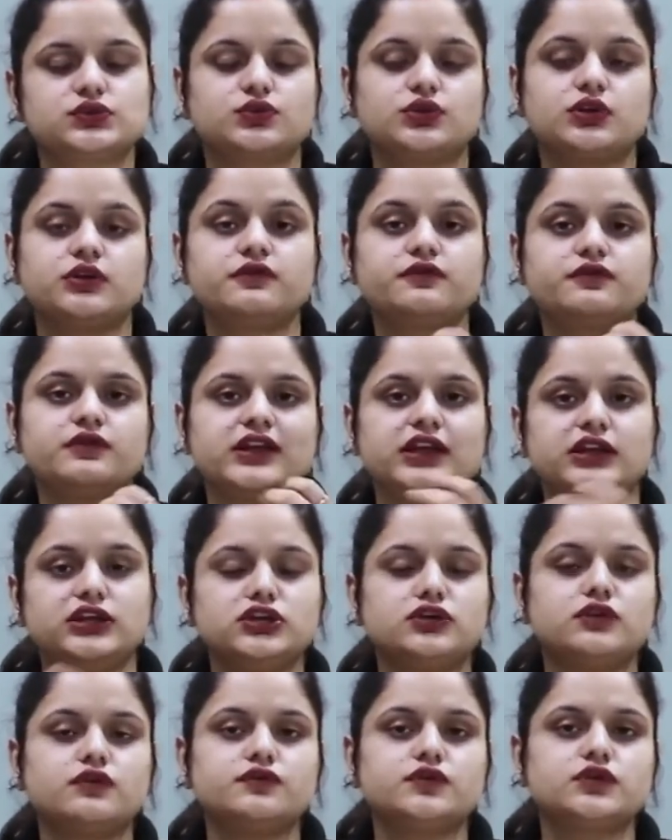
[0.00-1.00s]
So if
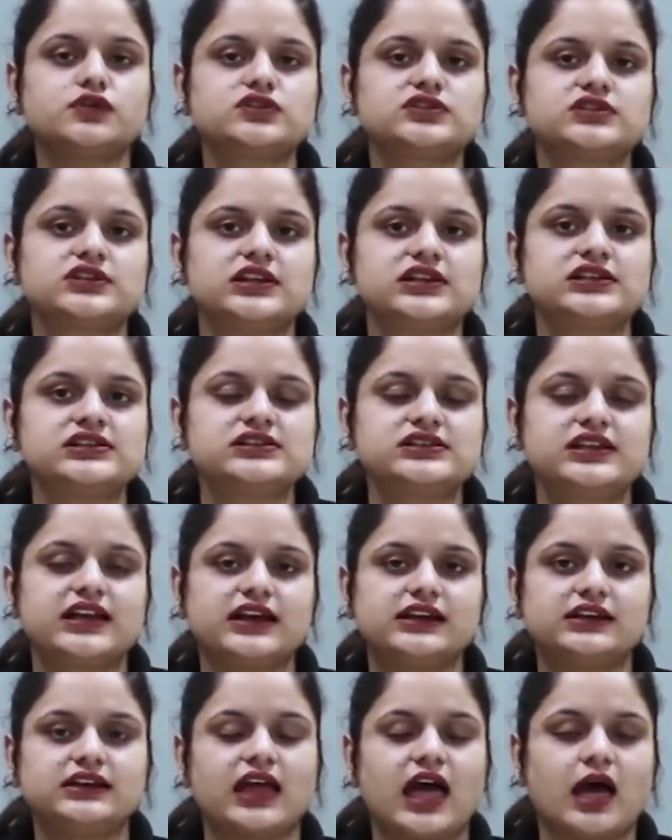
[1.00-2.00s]
any of your cells
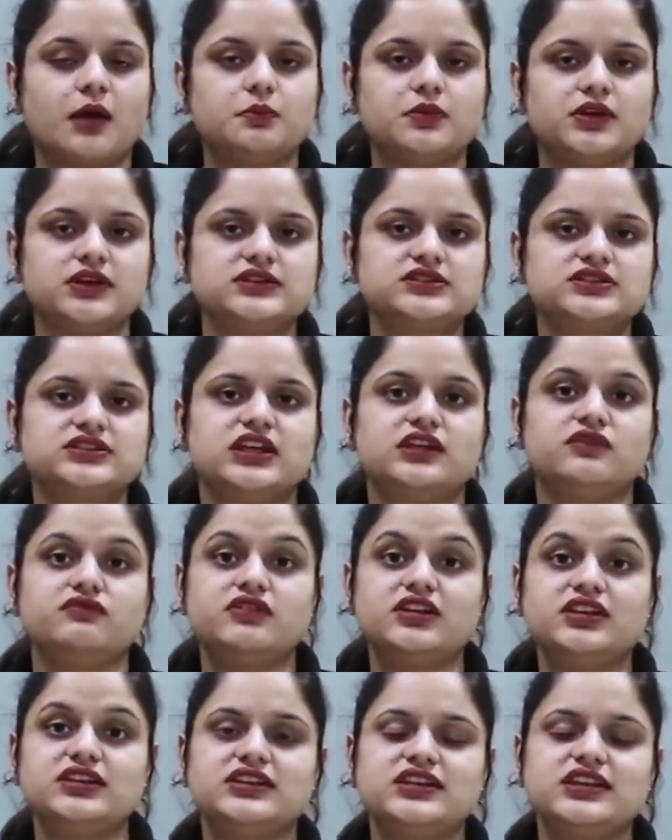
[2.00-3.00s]
get damaged,
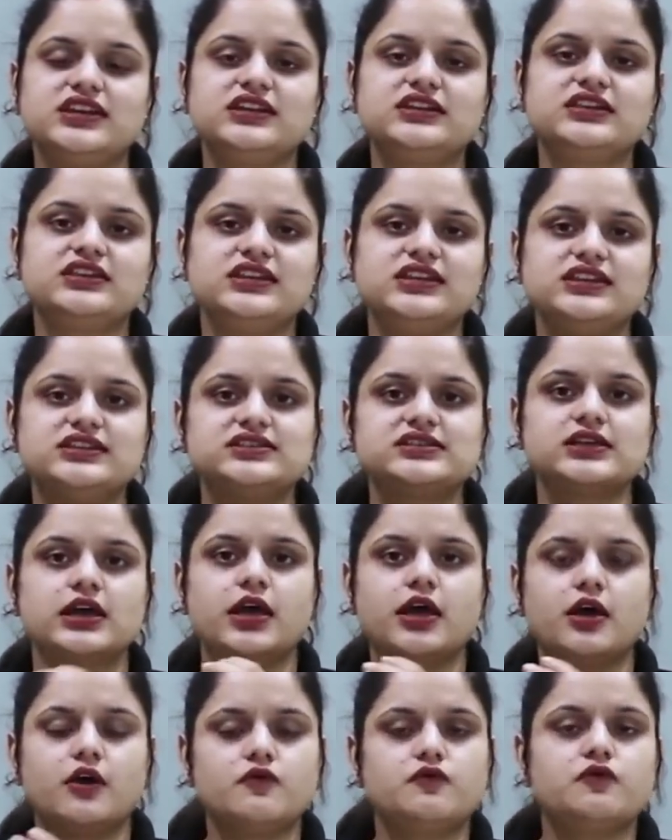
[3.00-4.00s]
then we need these
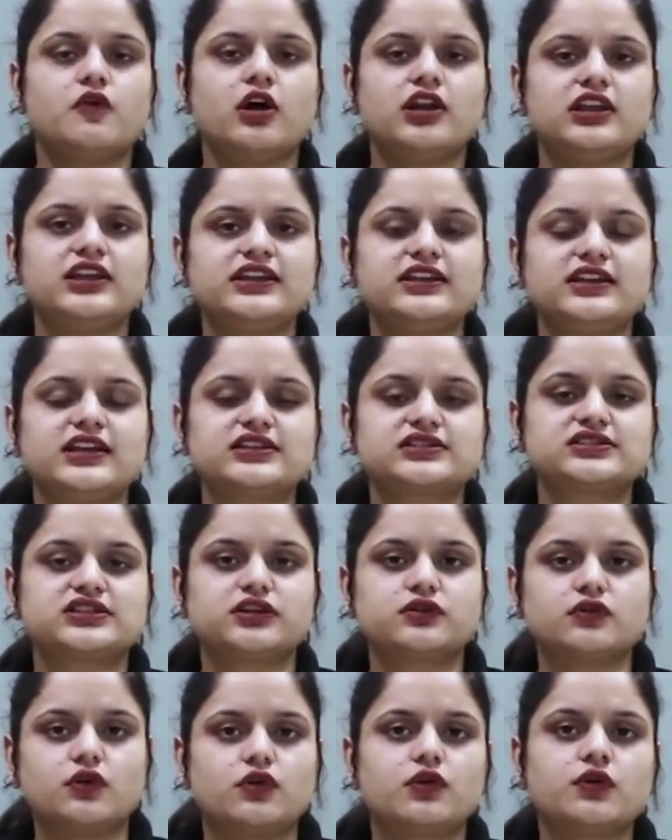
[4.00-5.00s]
folic
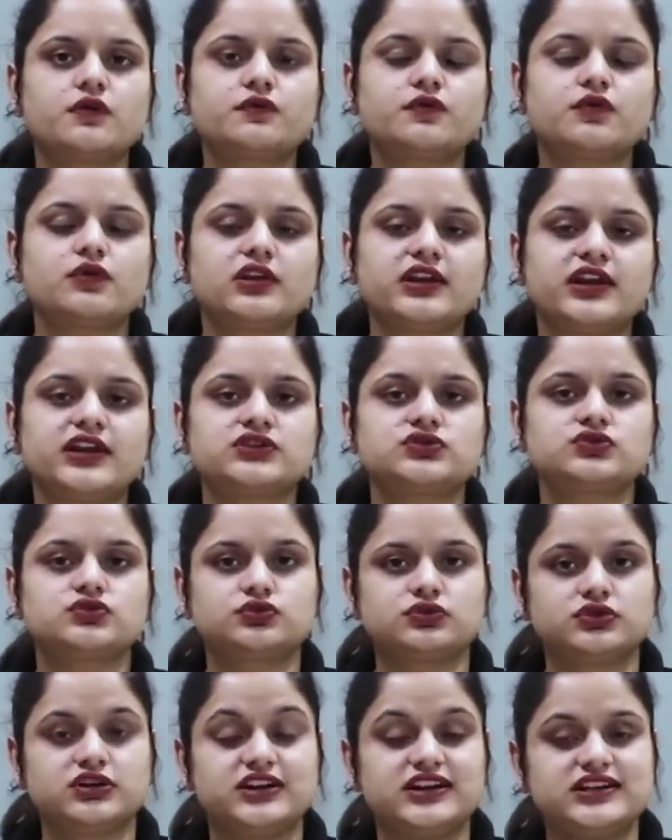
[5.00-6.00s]
acid or folate
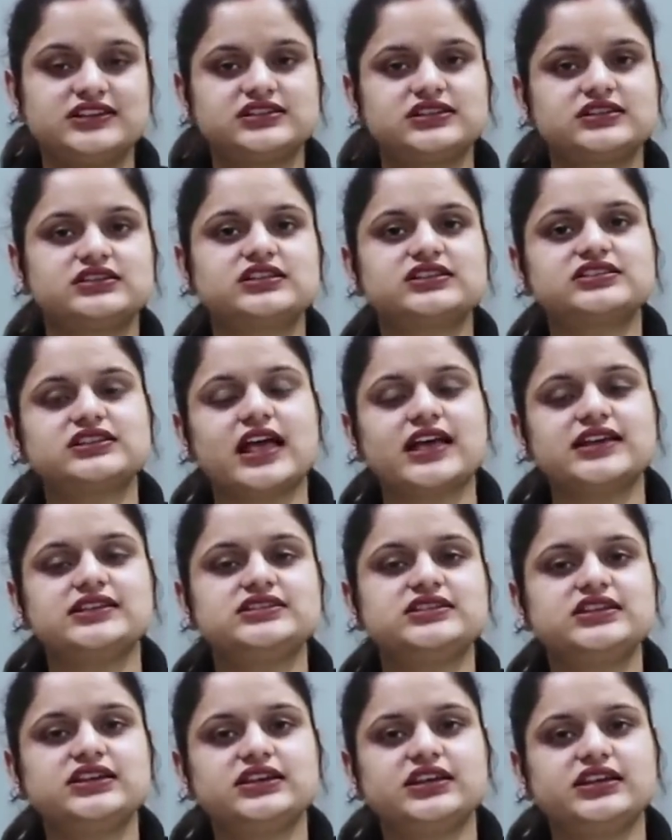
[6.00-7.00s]
to
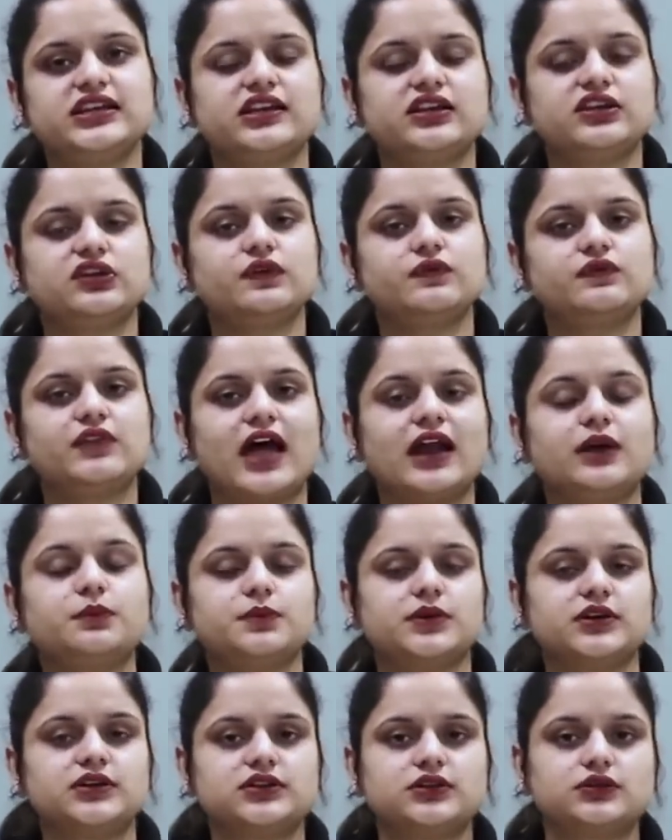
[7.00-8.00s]
resynthesize the DNA of
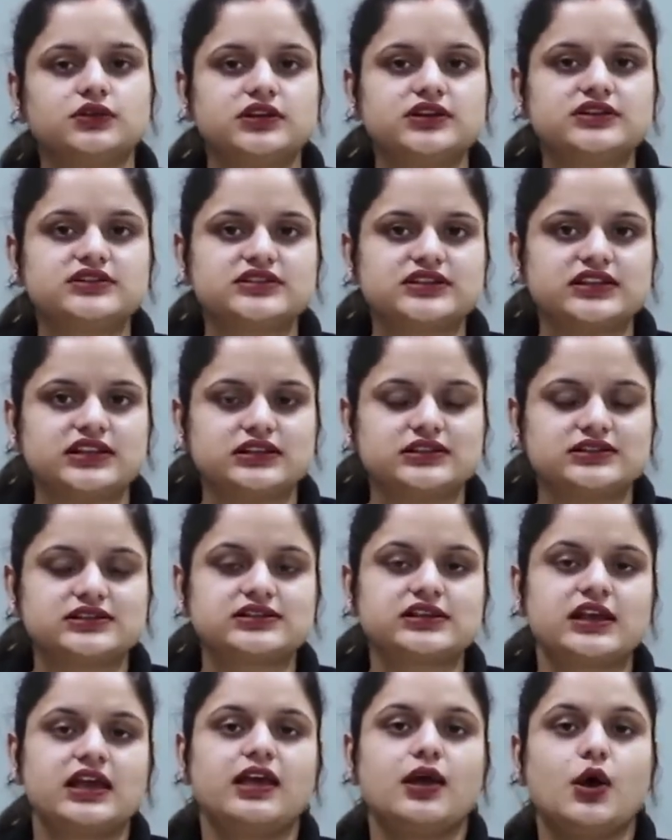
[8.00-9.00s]
that particular
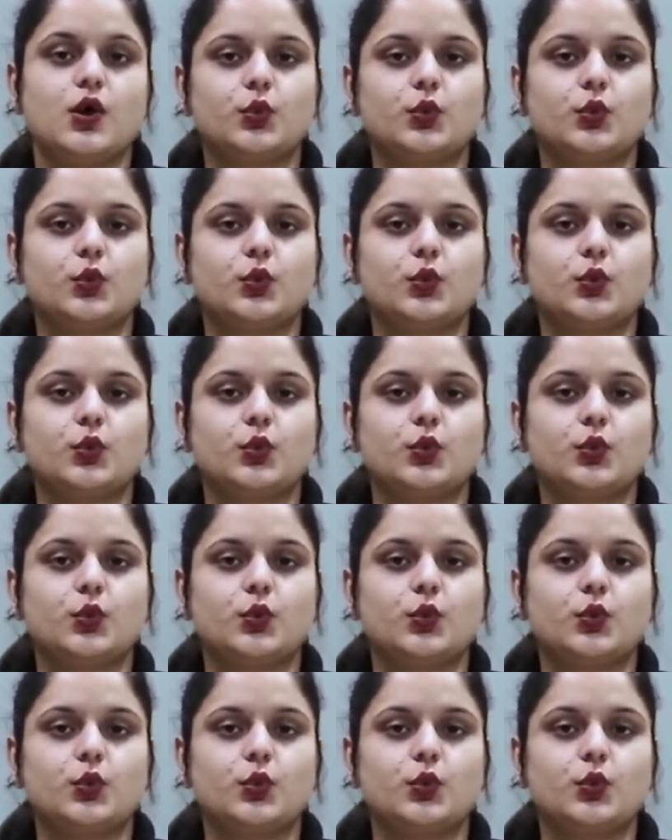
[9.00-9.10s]
cells.